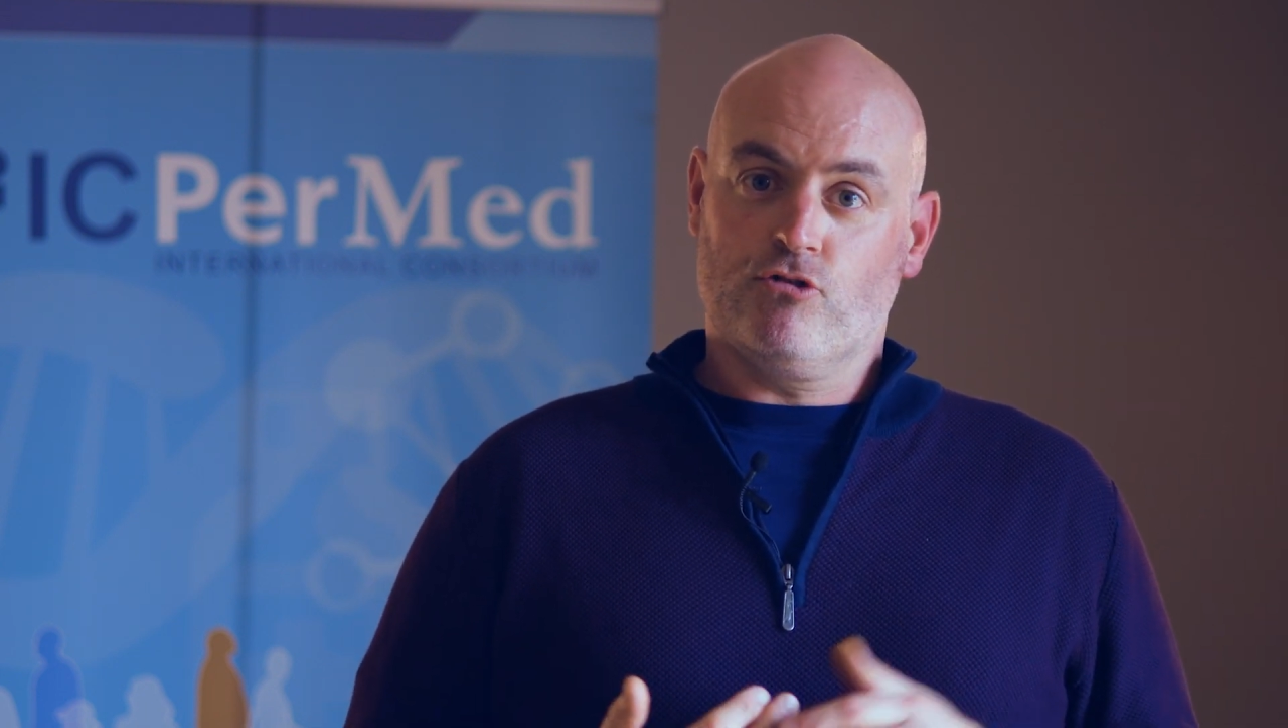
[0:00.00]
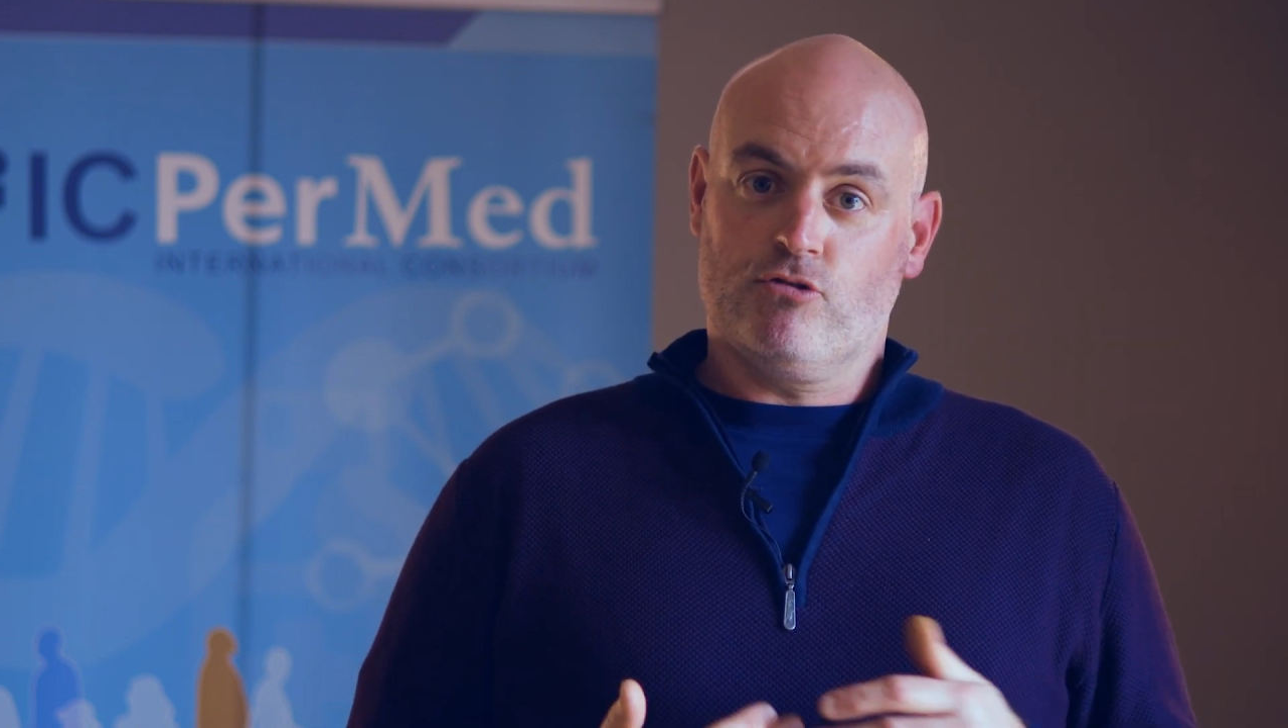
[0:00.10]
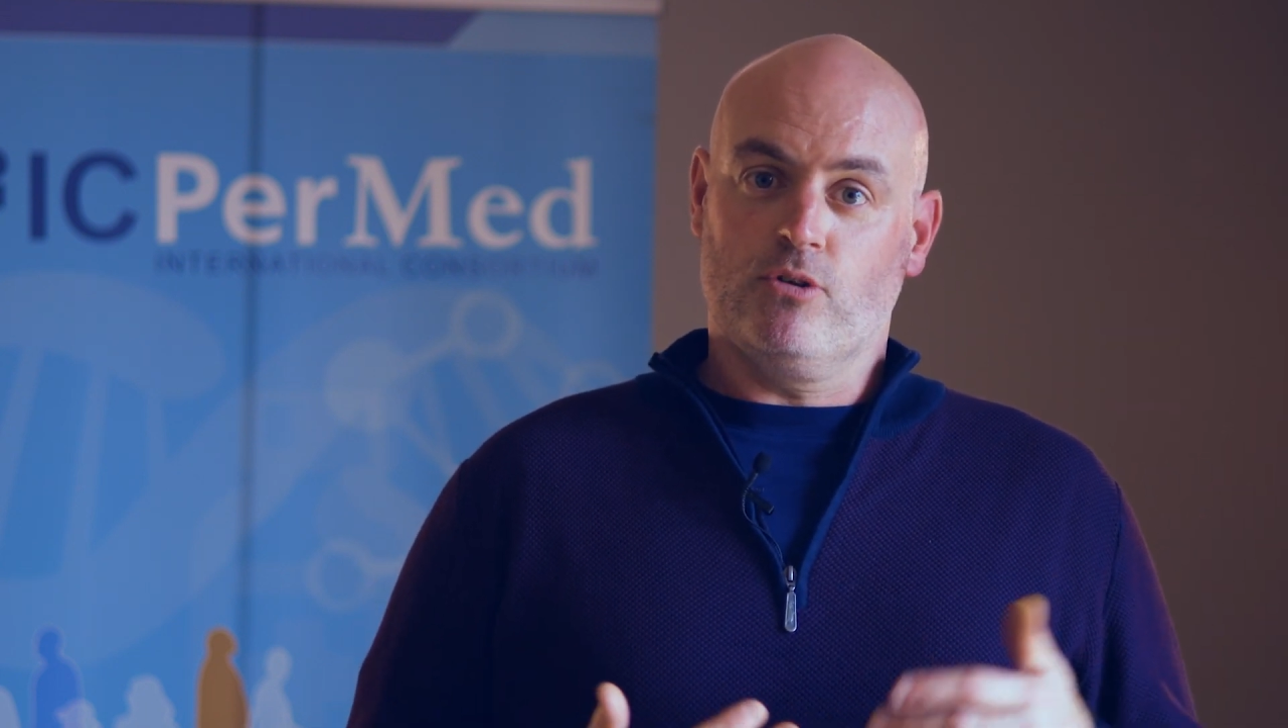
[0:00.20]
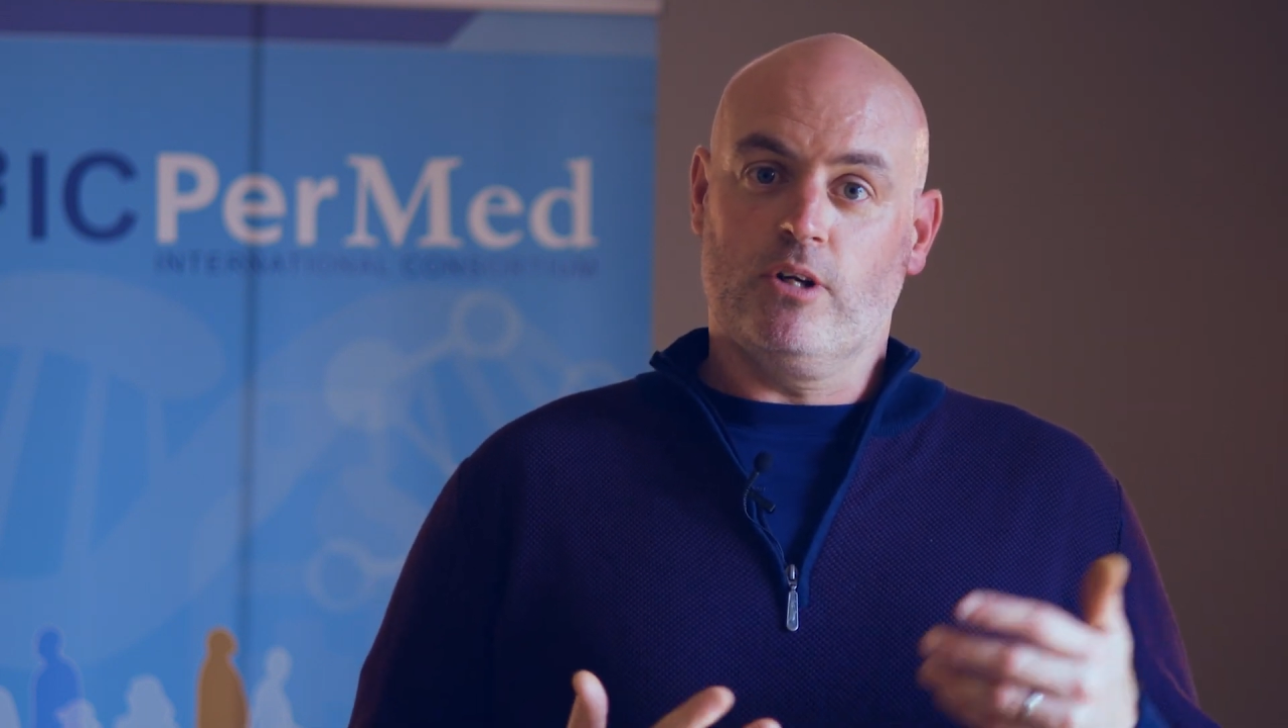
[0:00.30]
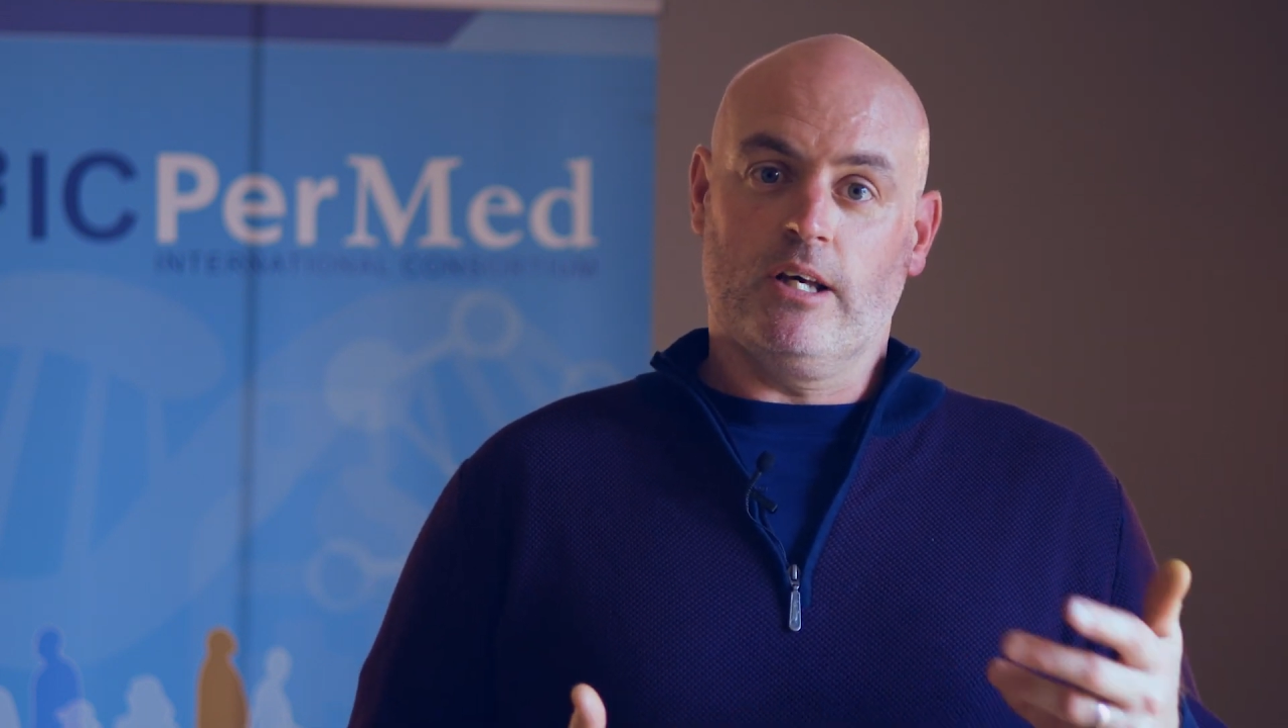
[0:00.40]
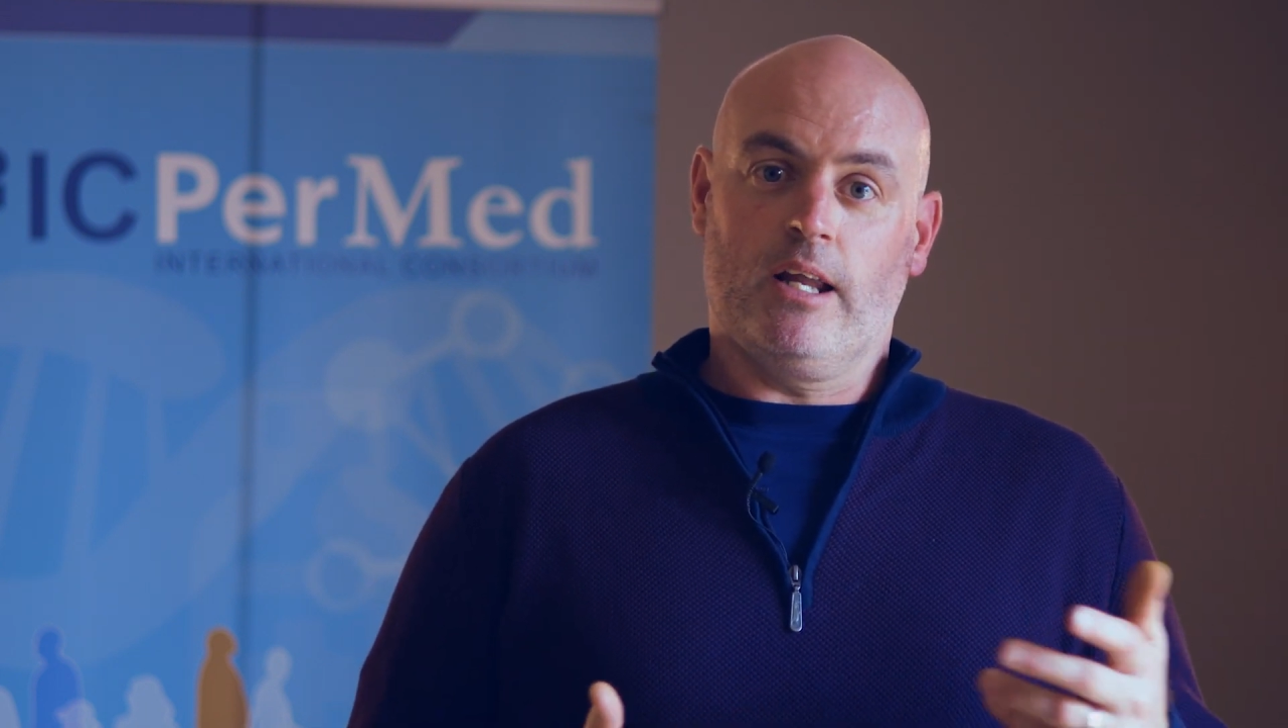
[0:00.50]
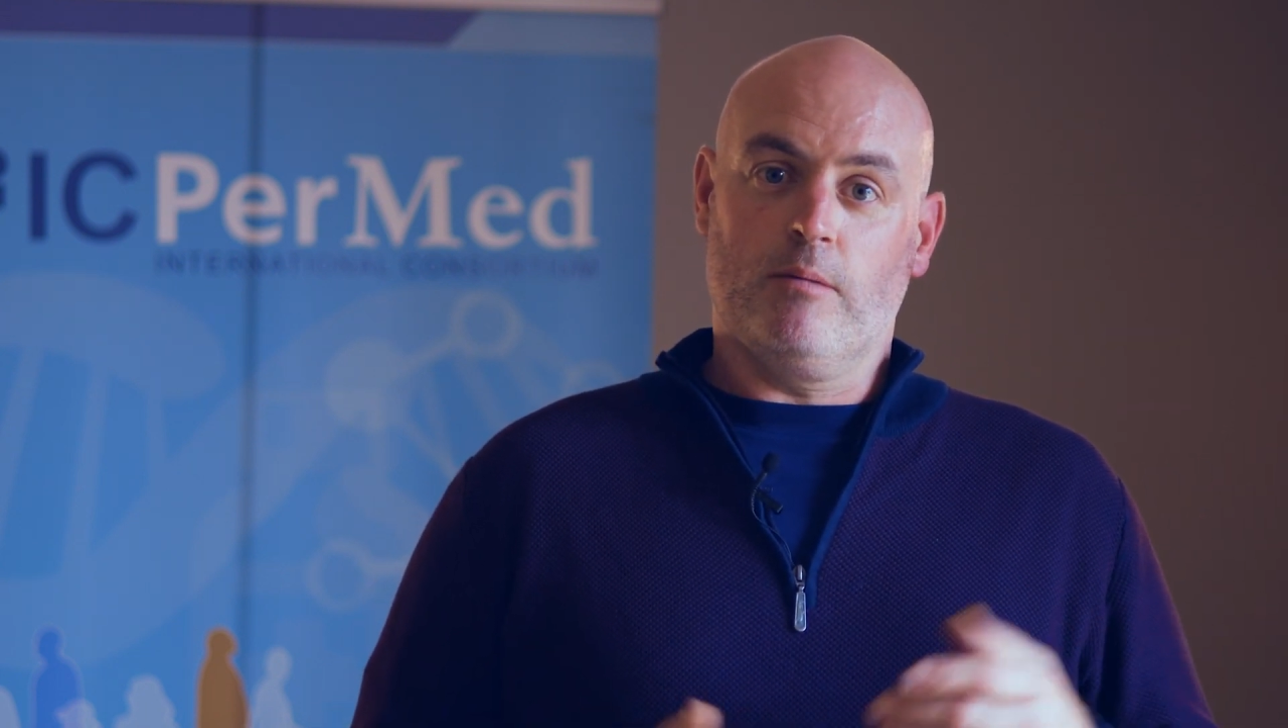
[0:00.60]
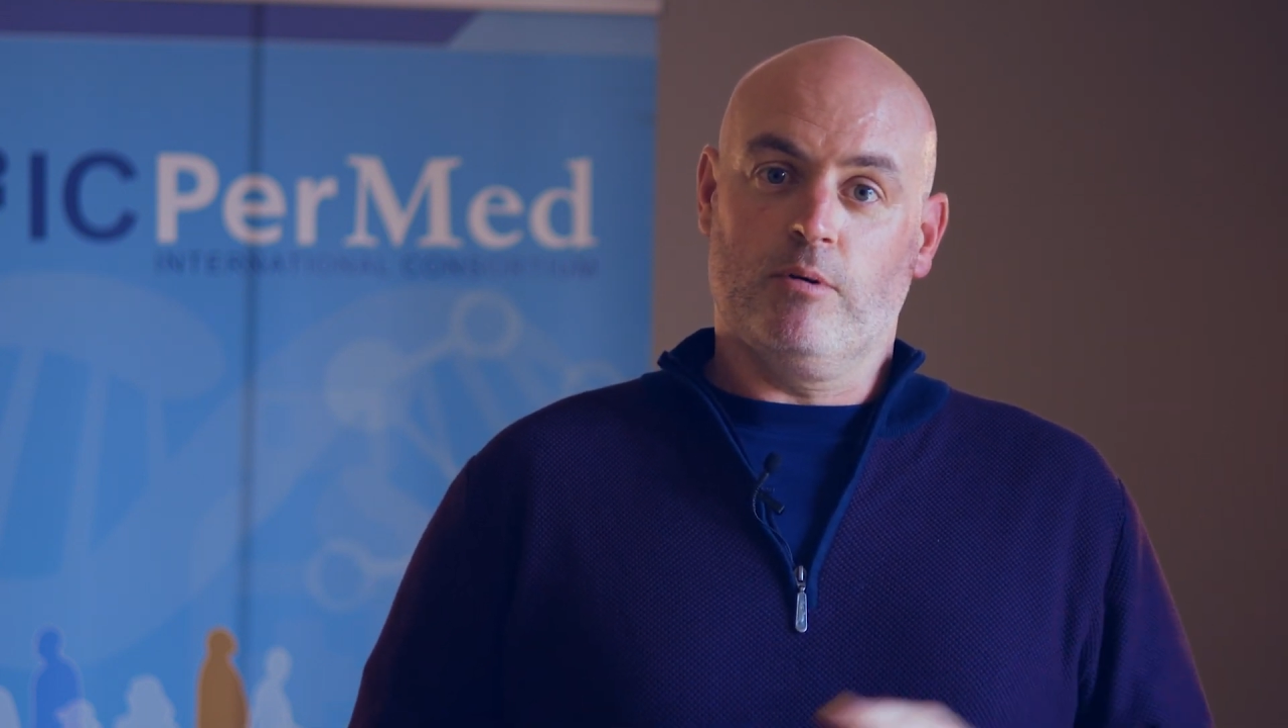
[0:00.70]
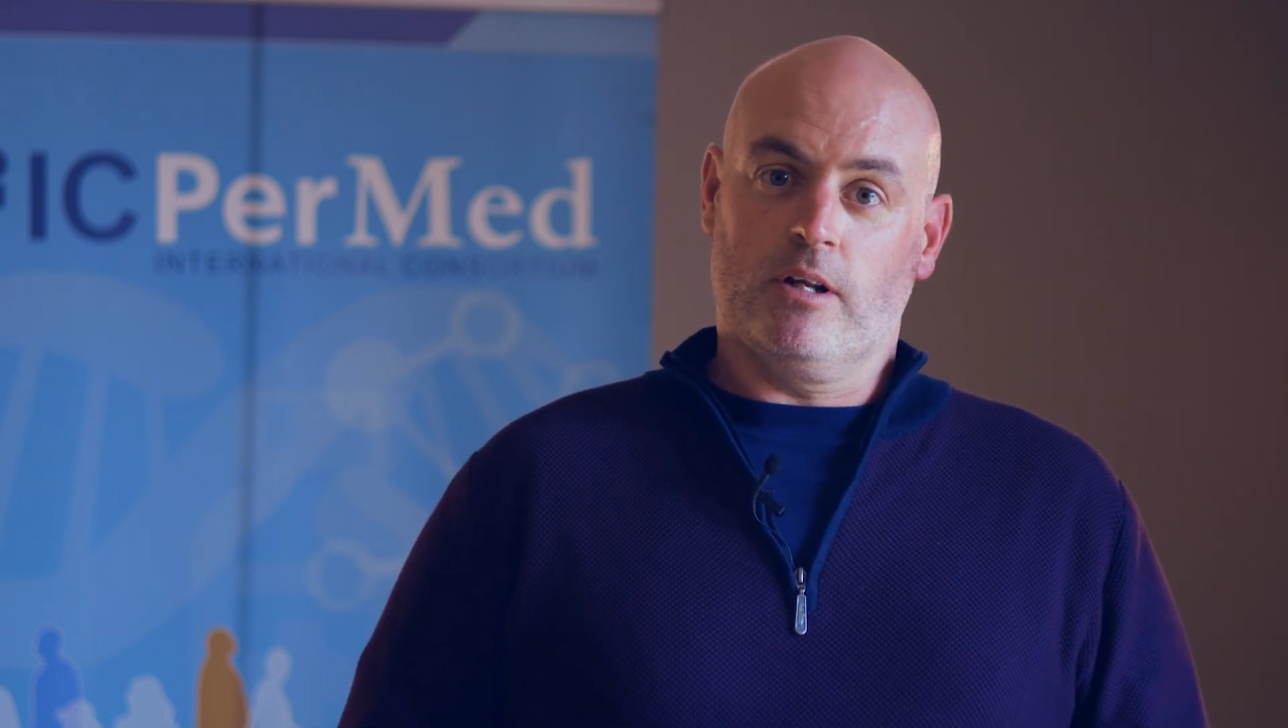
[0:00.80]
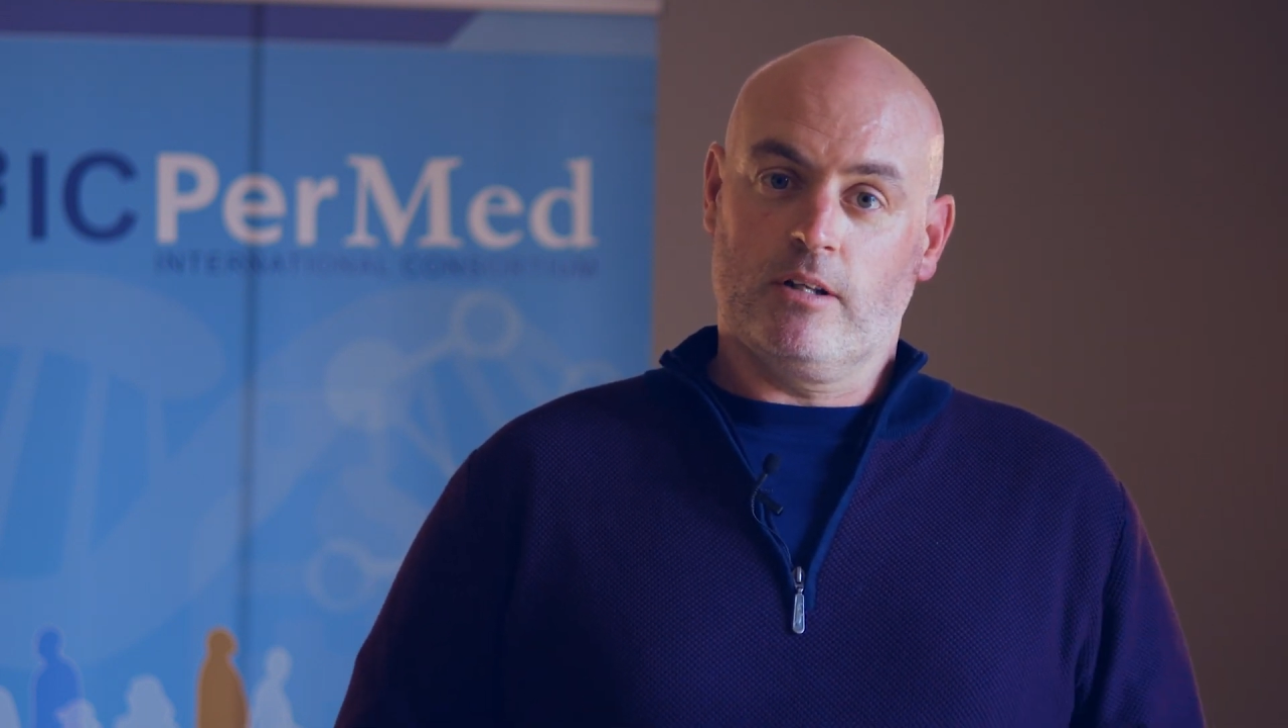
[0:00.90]
truly
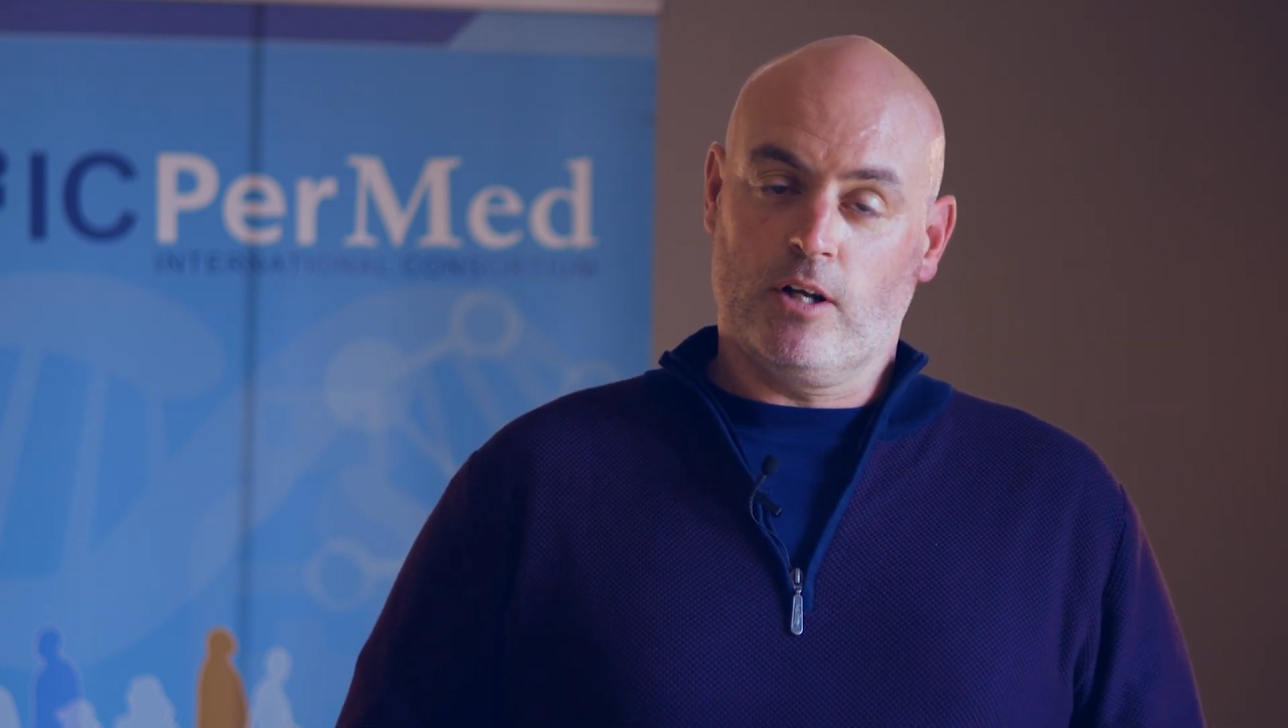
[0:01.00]
enable